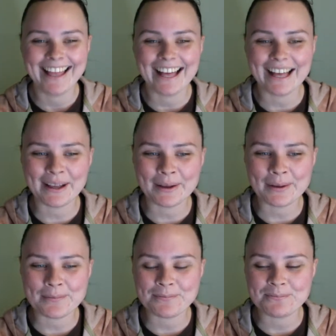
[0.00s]

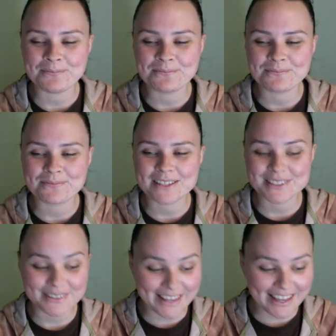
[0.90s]
Awesome. So
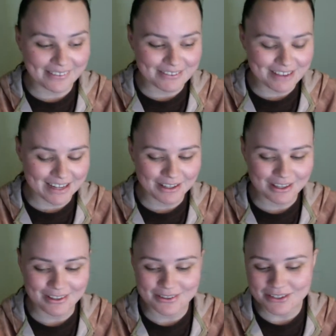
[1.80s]
yeah, we've had
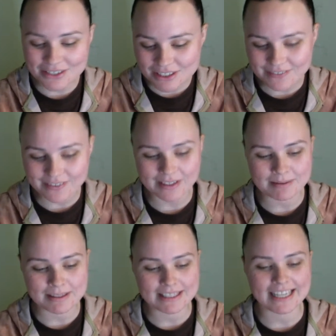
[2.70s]
huge
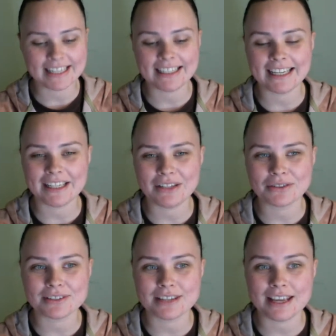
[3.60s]
developments lately, and you'll
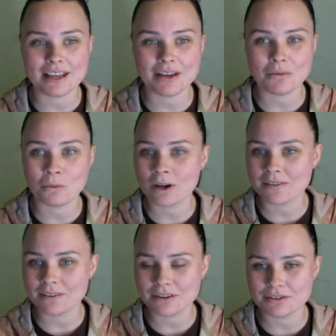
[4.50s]
see one of
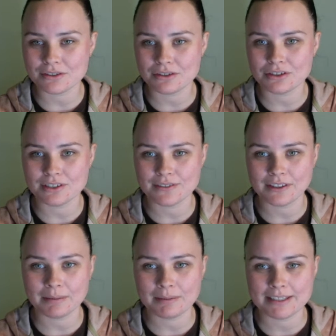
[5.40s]
those huge
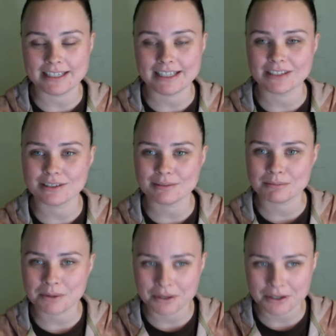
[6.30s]
developments in
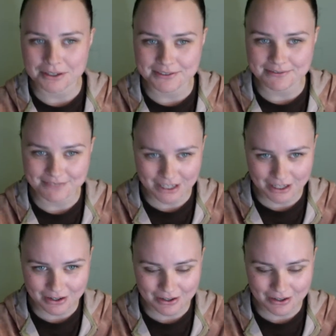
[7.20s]
tomorrow's video.